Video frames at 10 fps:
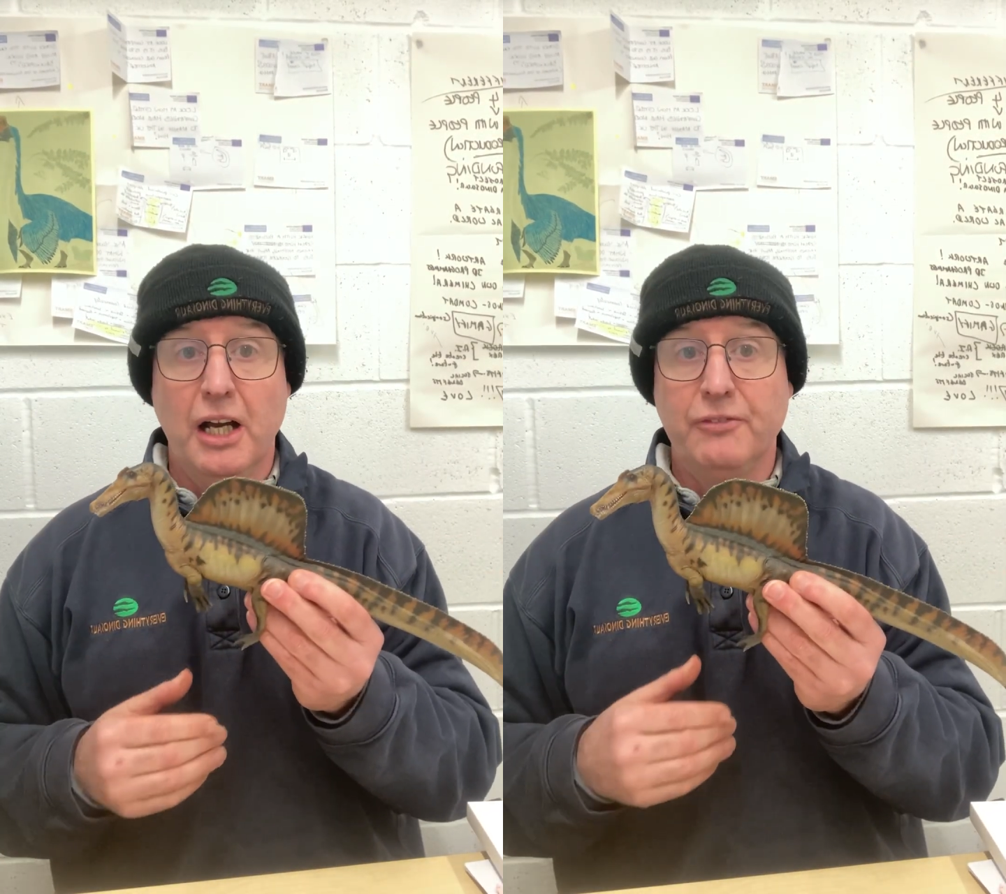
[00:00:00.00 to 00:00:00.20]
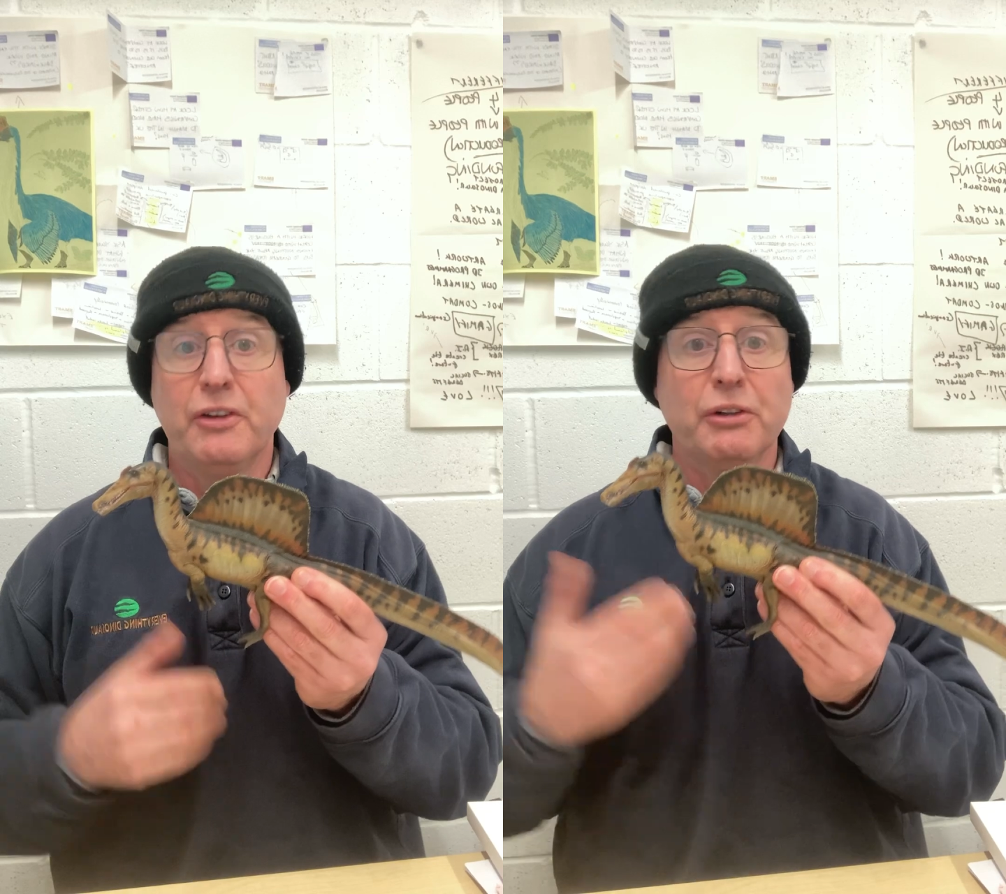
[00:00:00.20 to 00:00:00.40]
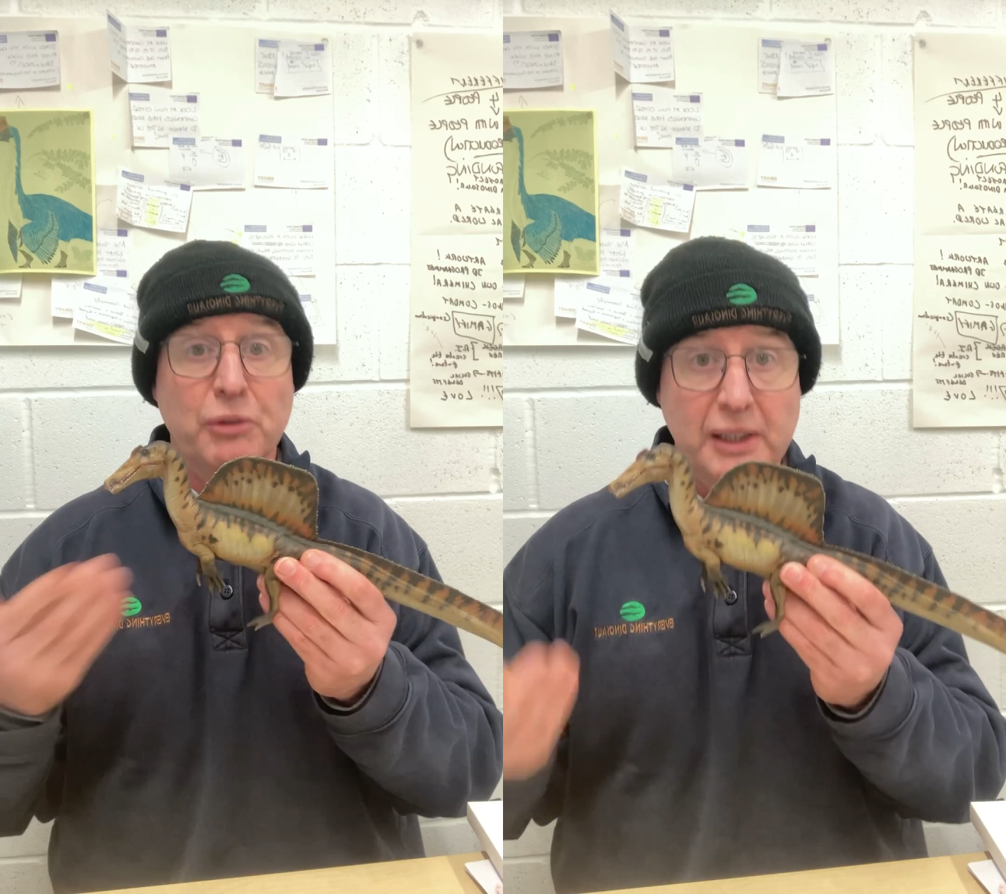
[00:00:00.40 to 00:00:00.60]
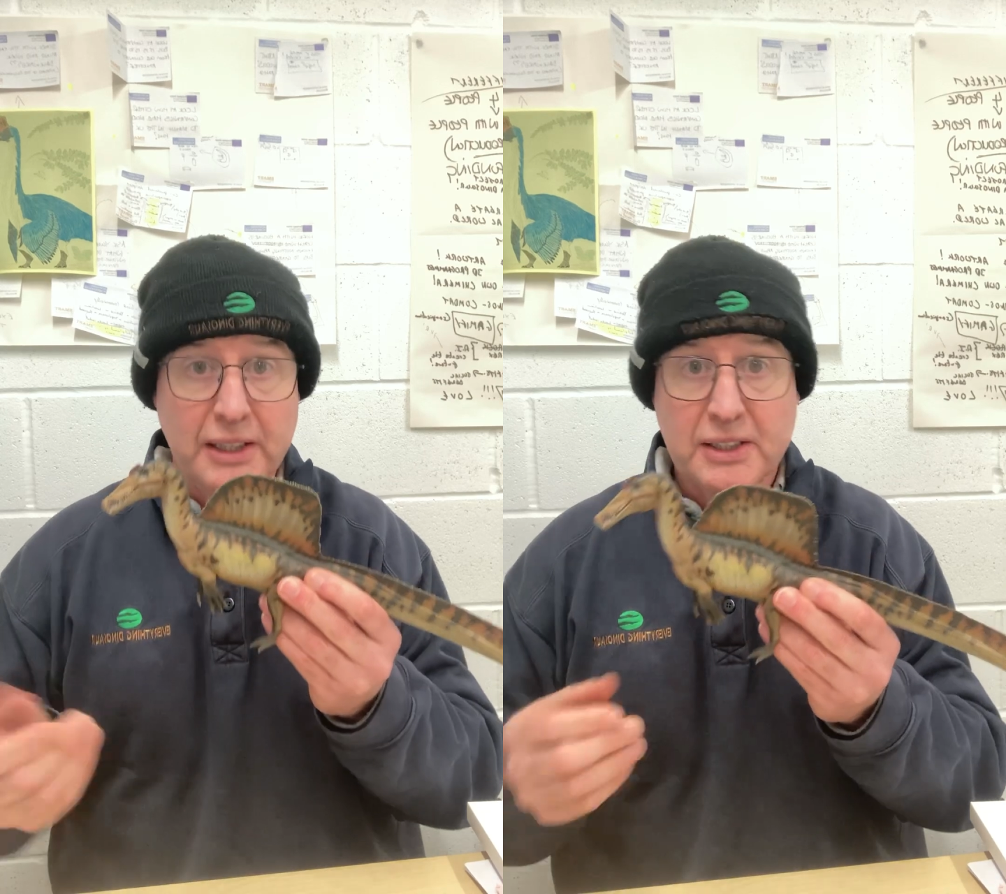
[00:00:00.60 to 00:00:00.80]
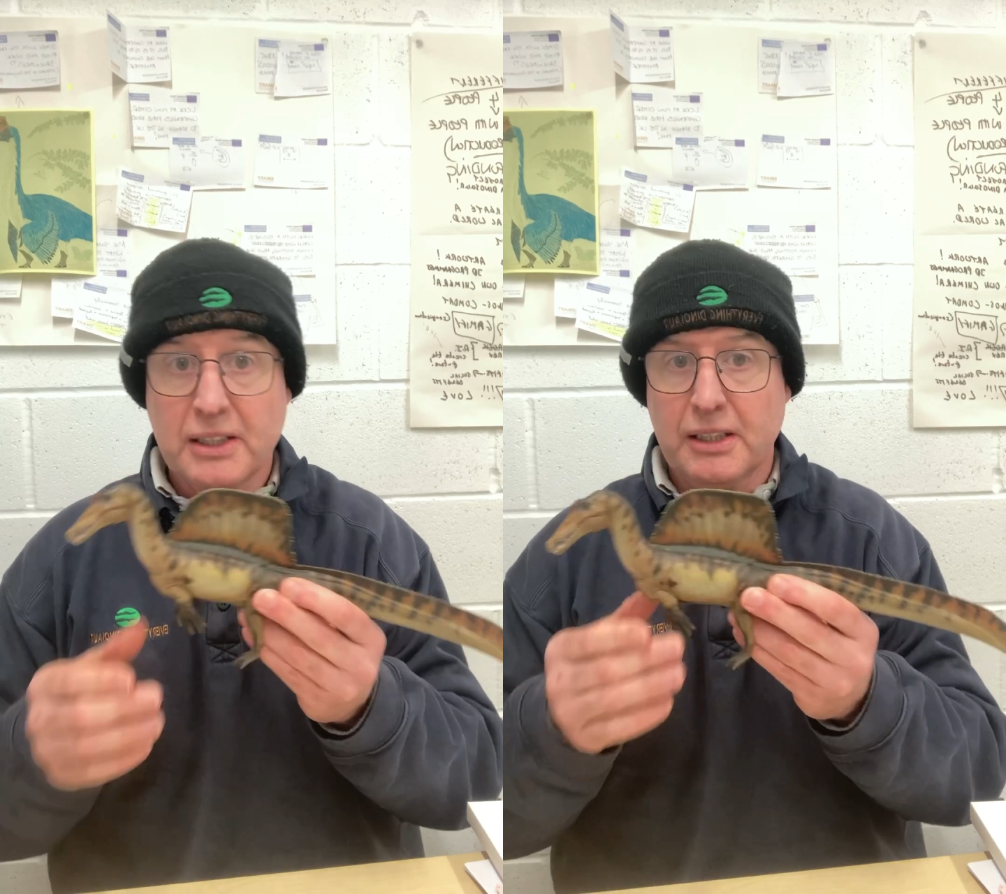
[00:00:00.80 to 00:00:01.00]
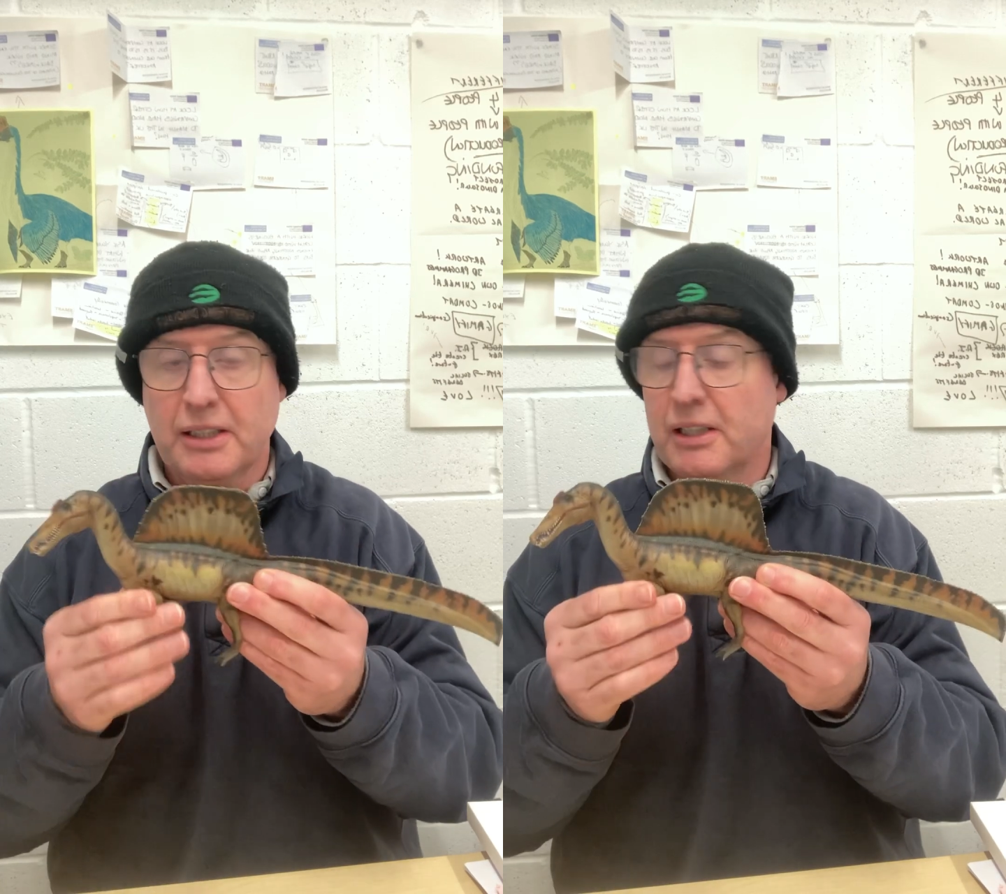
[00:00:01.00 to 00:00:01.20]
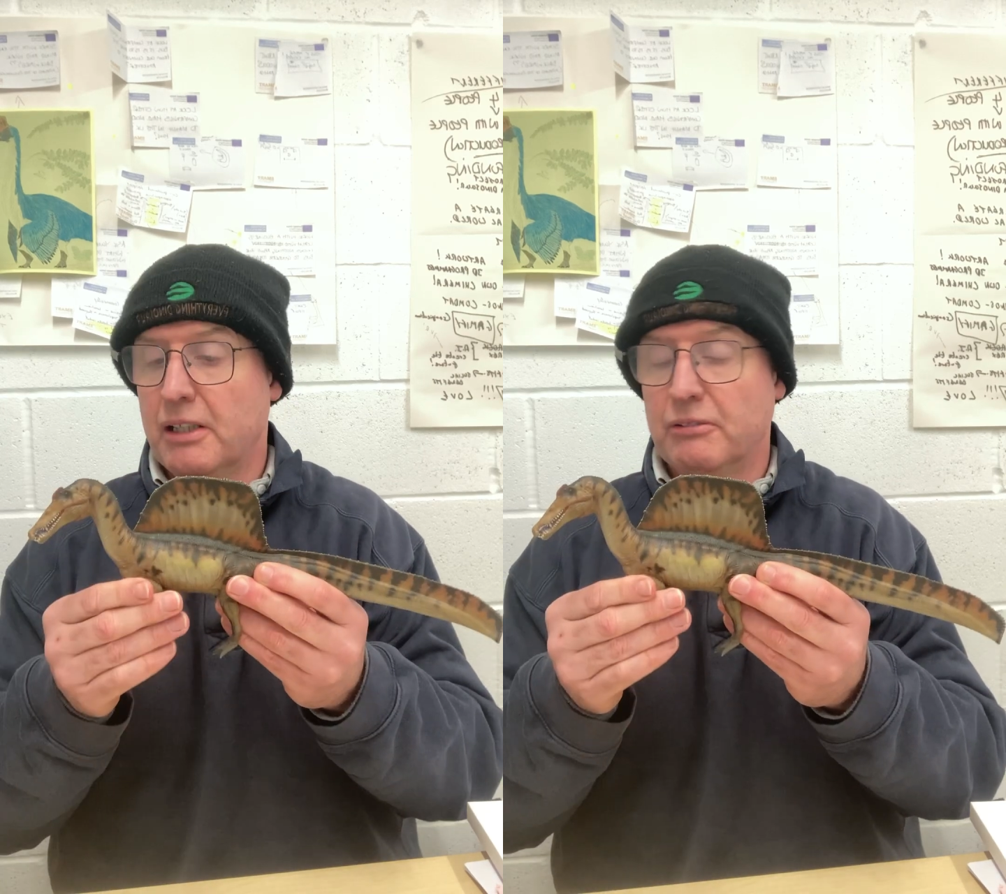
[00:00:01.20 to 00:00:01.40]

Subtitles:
very realistic